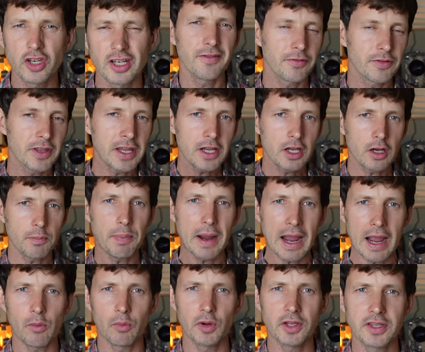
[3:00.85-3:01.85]
Think
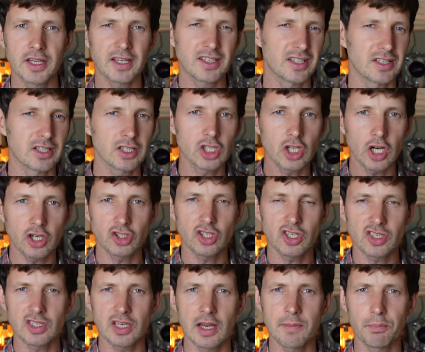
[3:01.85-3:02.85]
about with this, it's such a
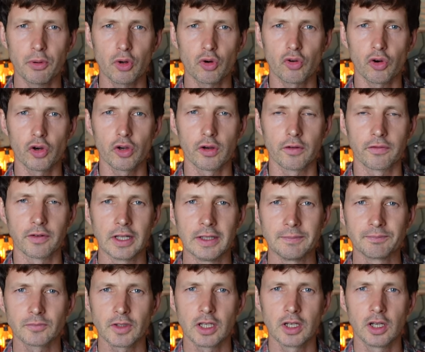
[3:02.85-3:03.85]
simple groove.
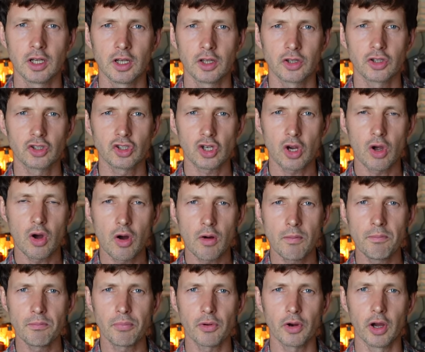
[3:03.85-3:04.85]
The
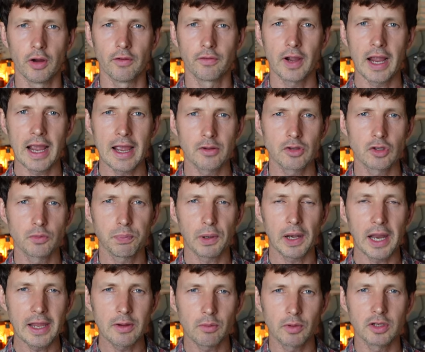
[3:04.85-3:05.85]
timbre of how you
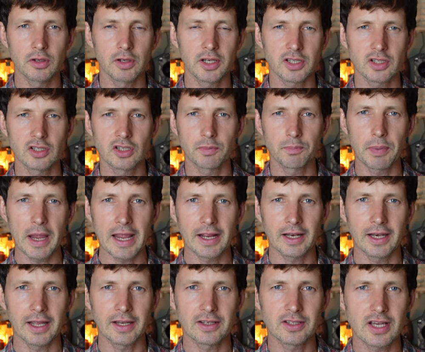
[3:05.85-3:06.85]
play when you listen to Peg
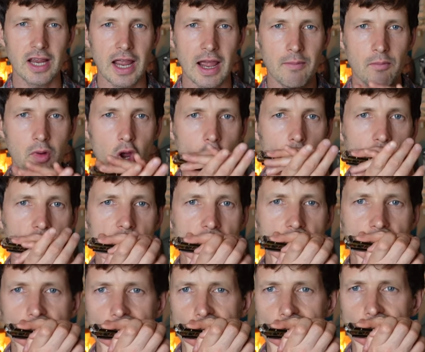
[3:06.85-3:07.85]
Leg Sam.
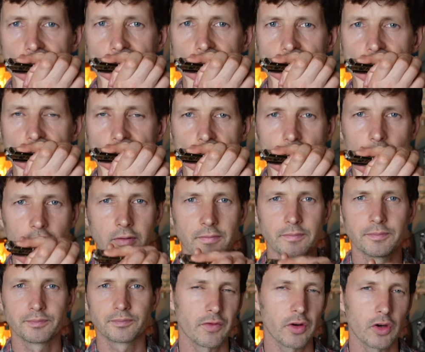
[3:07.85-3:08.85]

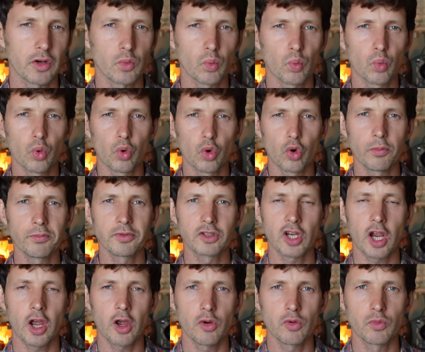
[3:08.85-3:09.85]
Very warm
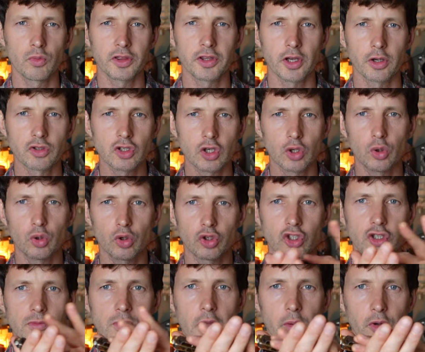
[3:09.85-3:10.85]
tone with those chords
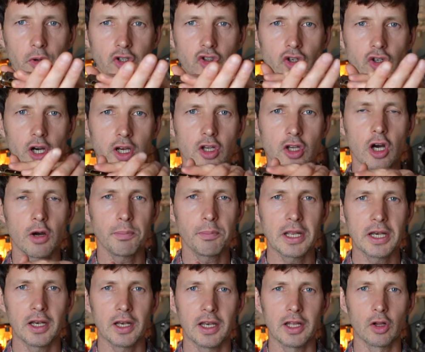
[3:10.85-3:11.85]
you might want to try
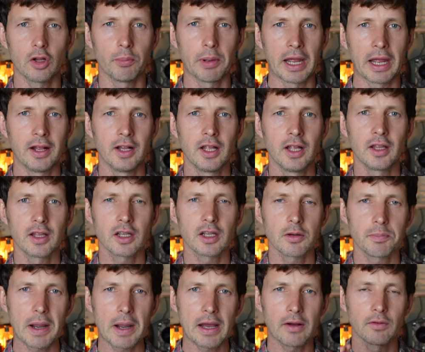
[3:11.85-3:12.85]
copying a little bit. Think
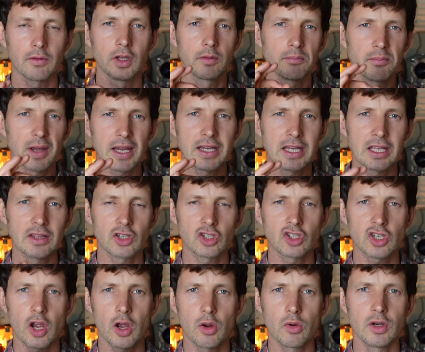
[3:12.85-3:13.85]
about making the
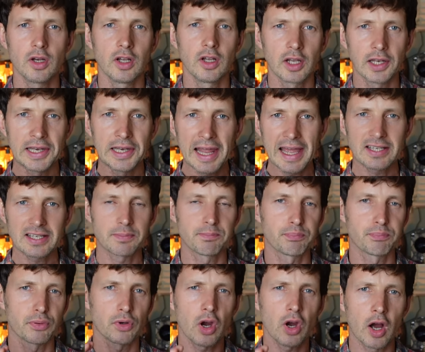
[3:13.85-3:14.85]
tone less
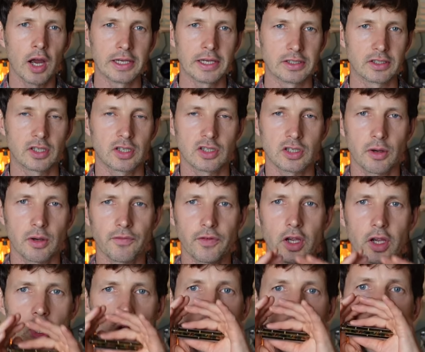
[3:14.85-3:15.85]
bright. So if
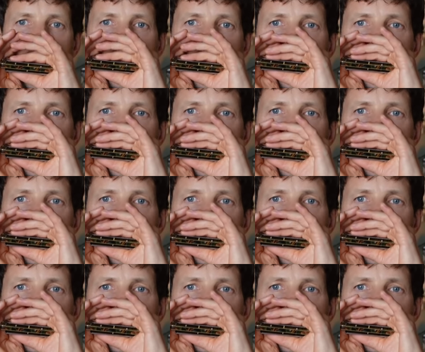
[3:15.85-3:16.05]
I go...